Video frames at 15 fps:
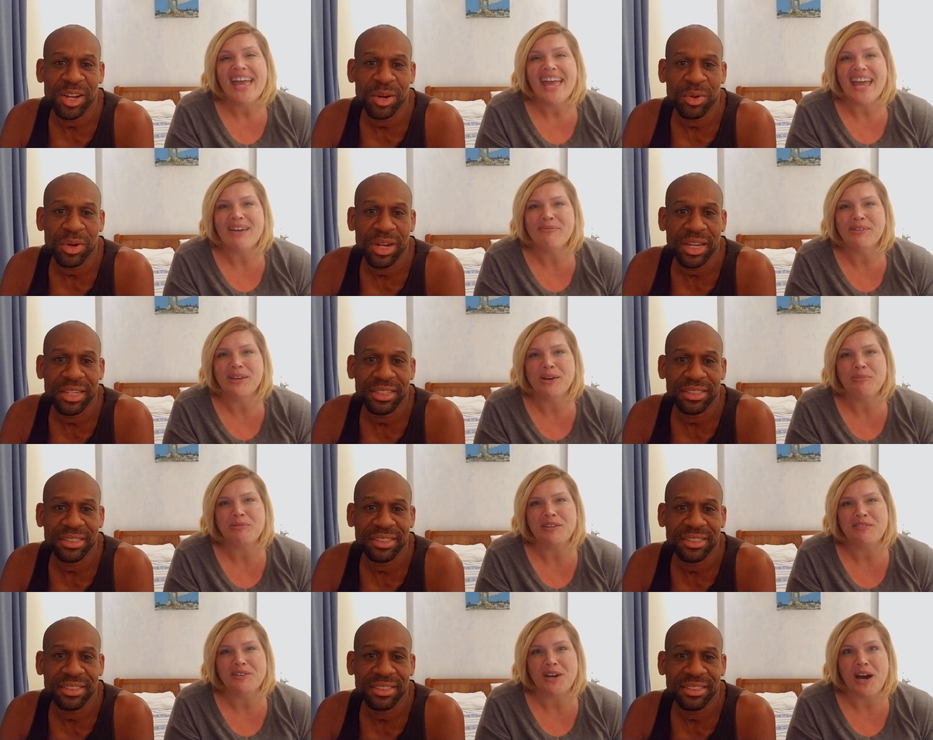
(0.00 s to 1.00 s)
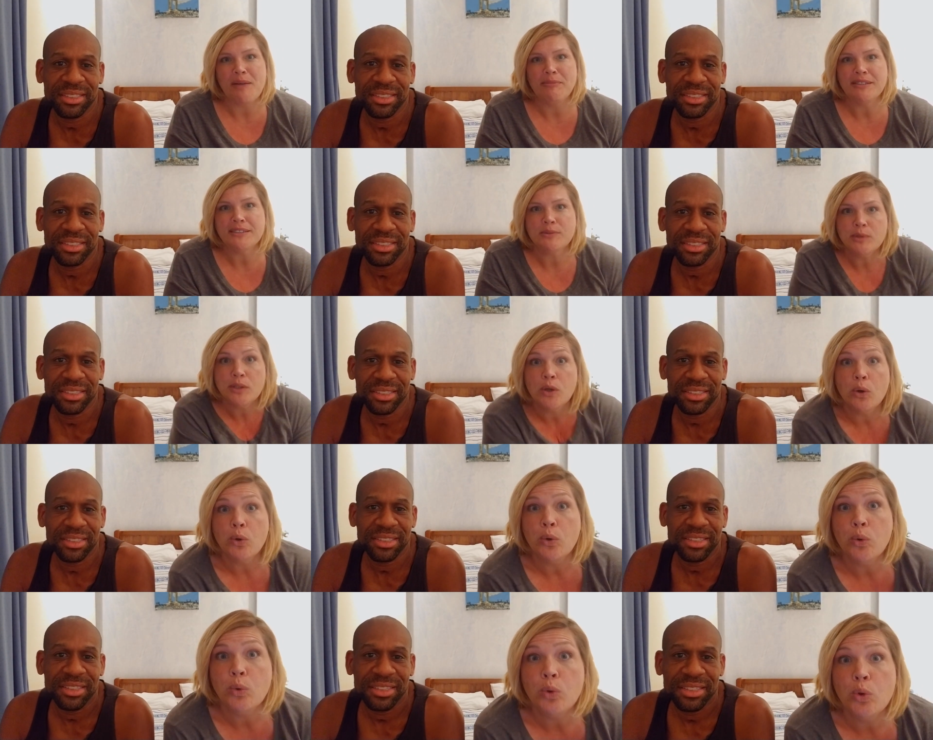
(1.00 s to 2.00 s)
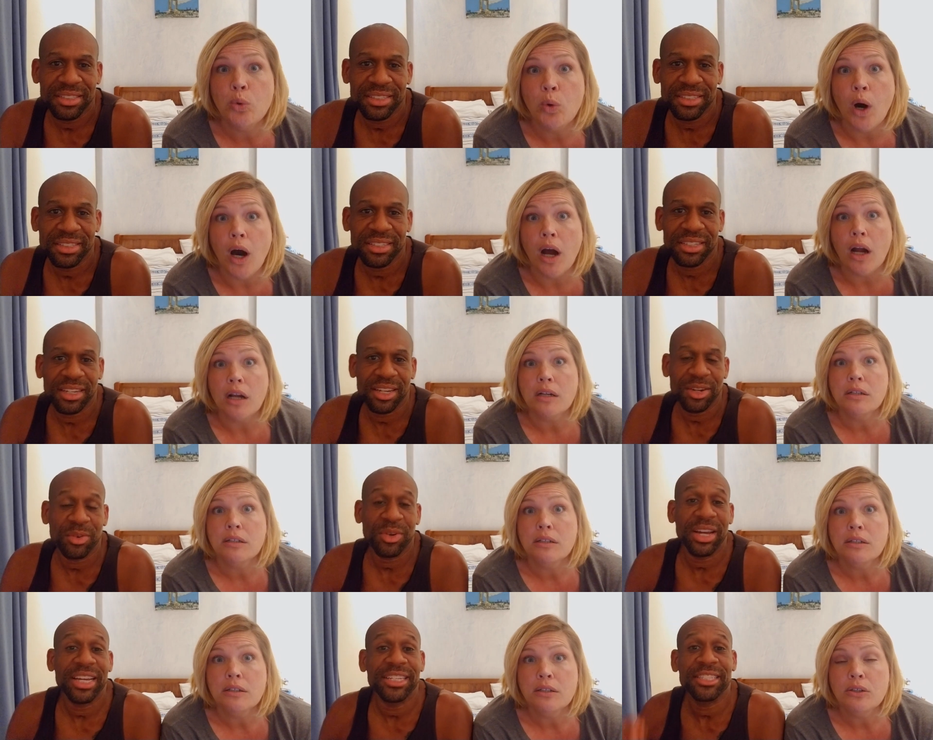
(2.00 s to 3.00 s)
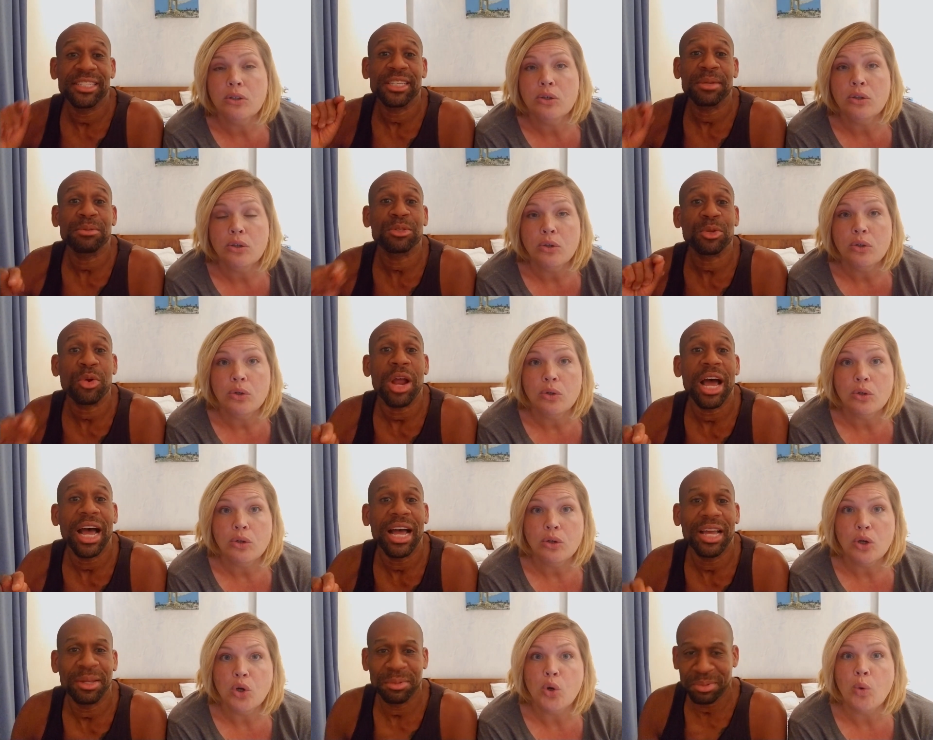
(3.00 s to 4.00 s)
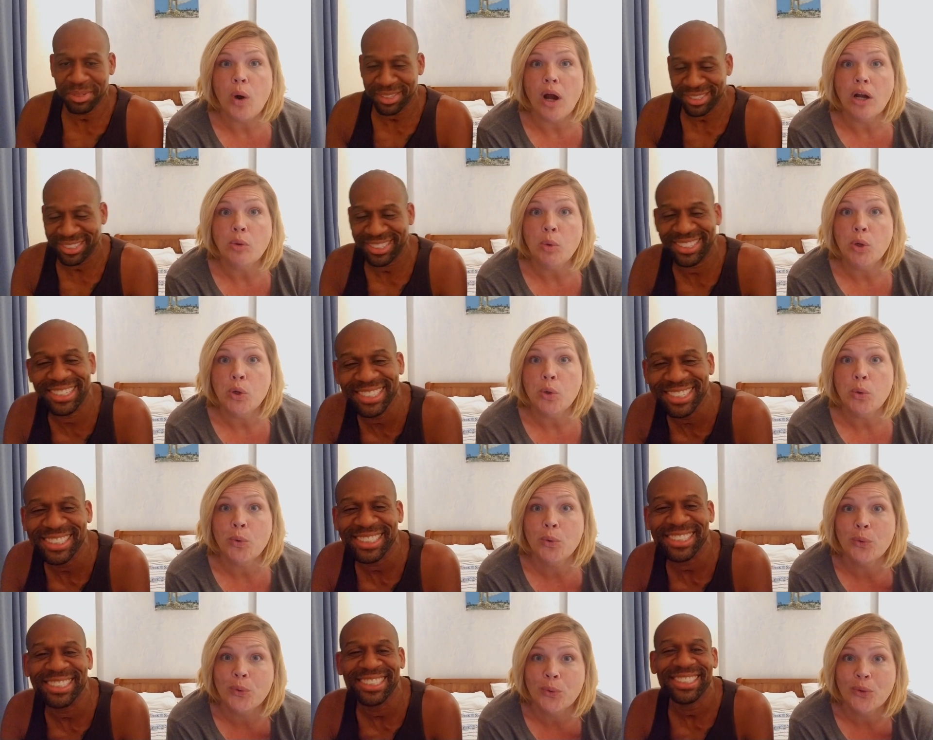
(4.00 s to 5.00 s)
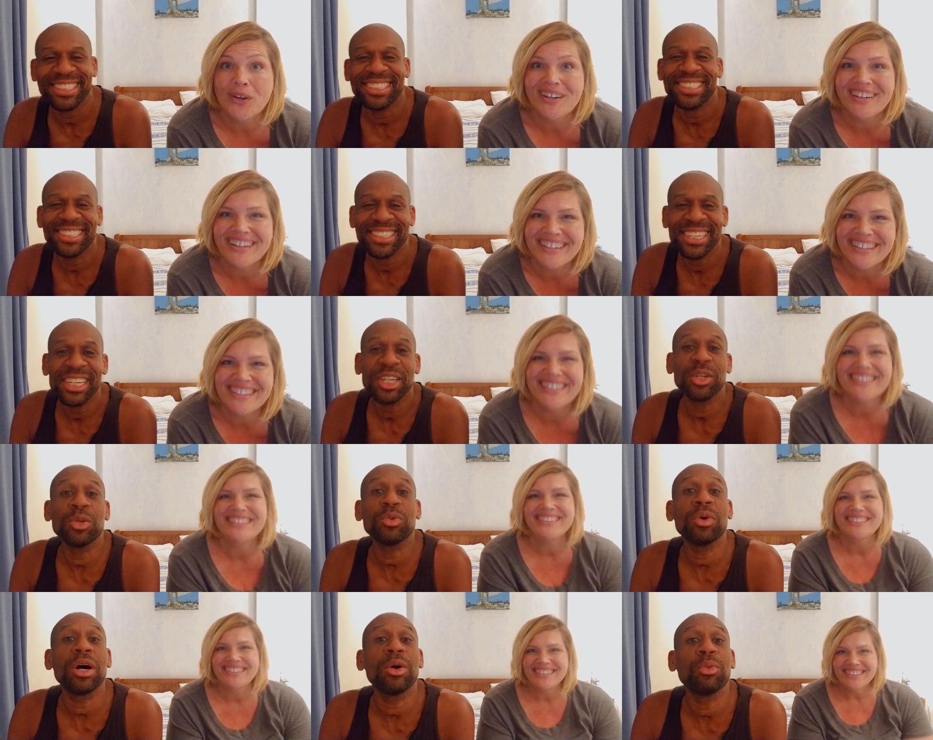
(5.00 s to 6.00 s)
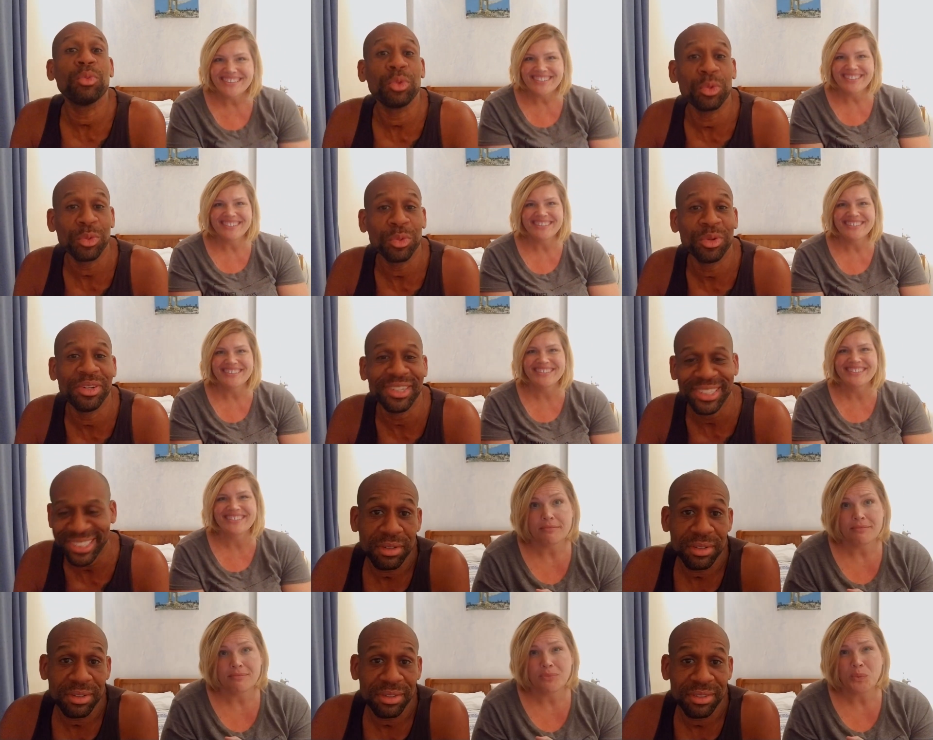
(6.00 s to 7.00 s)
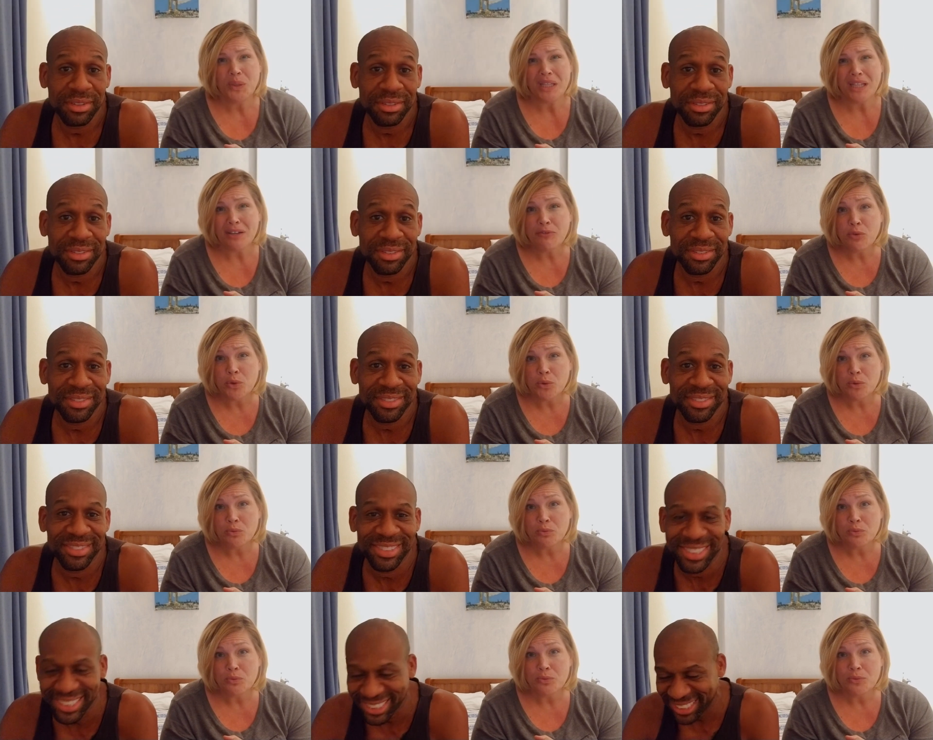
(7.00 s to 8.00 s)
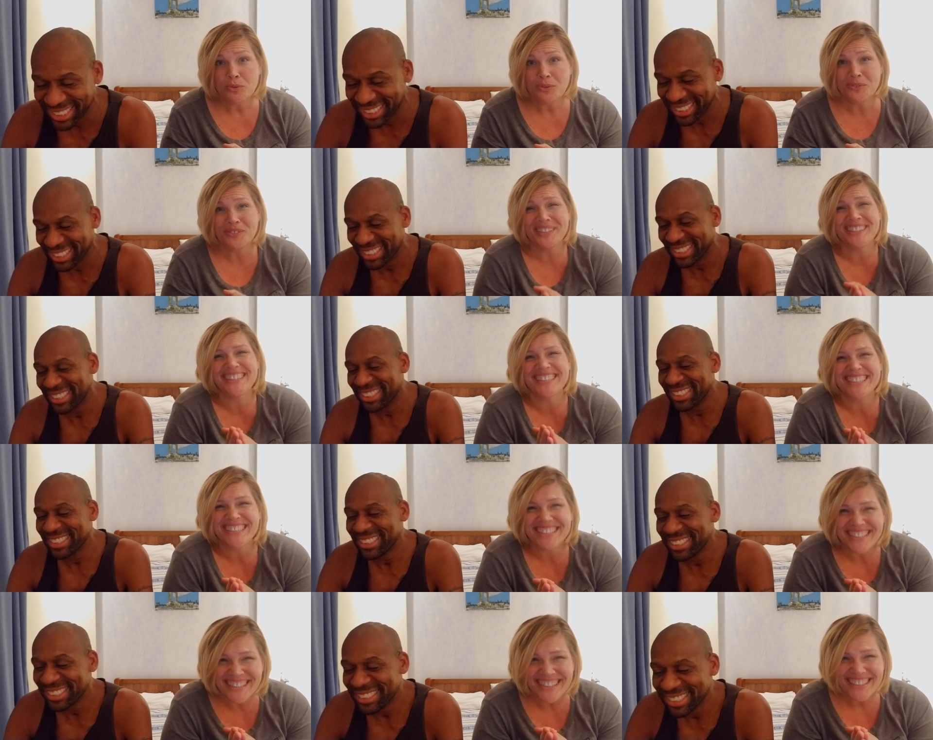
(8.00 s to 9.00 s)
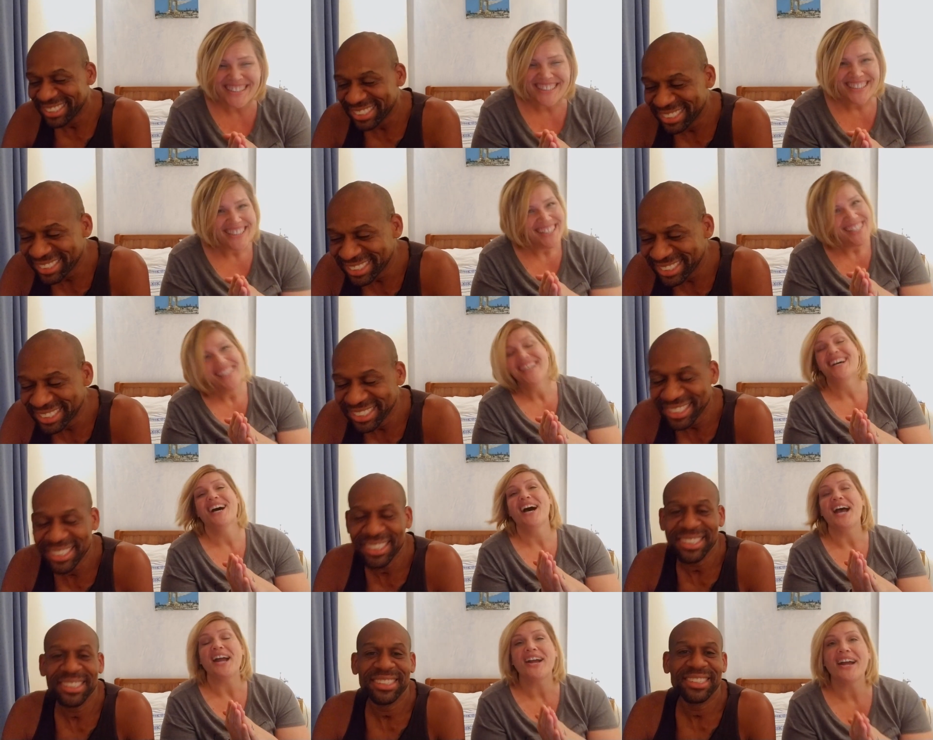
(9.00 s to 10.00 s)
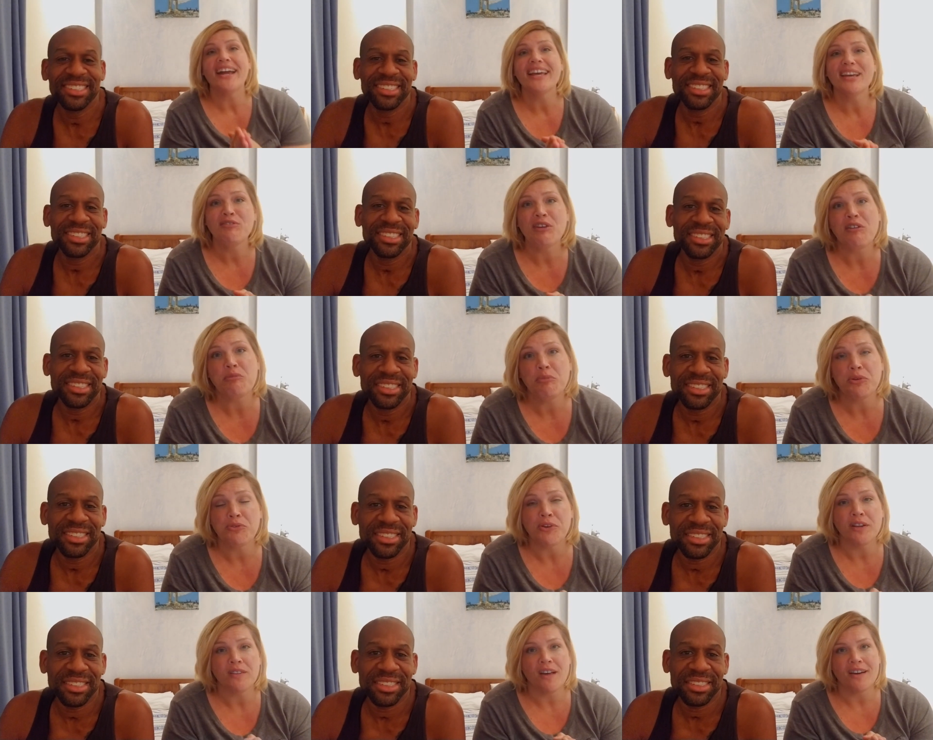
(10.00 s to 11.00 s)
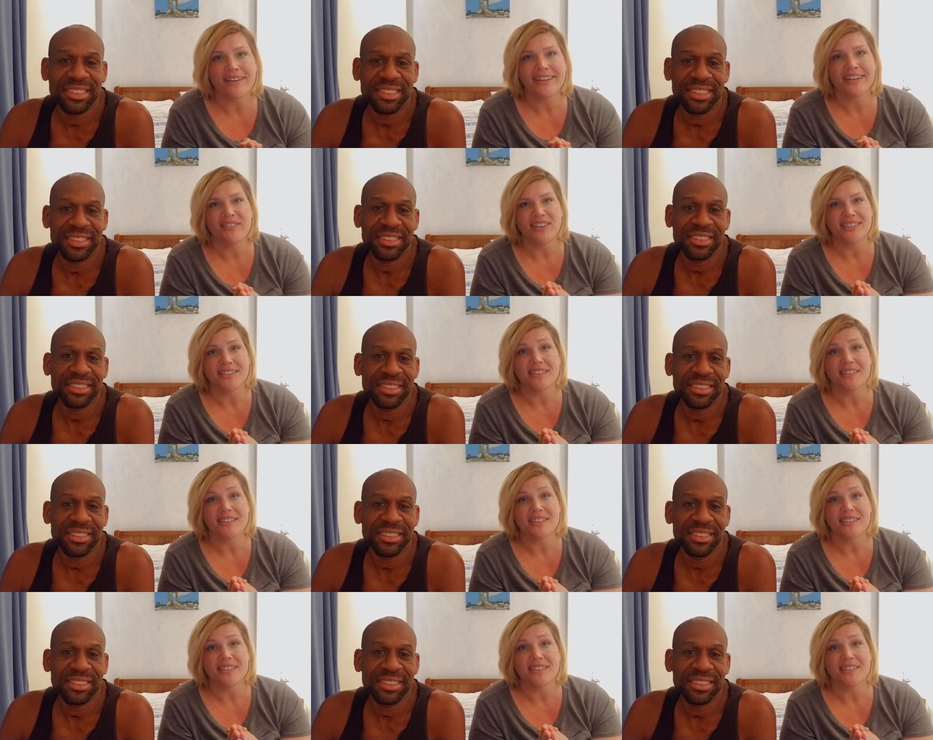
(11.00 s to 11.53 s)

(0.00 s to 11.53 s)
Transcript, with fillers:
Speaker 1: and we hope you leave a comment so we know who you are. All right. Subscribe. Who are we?
Speaker 2: Who are woo?
Speaker 1: We love woo. All right. If you haven't been around long enough, that's a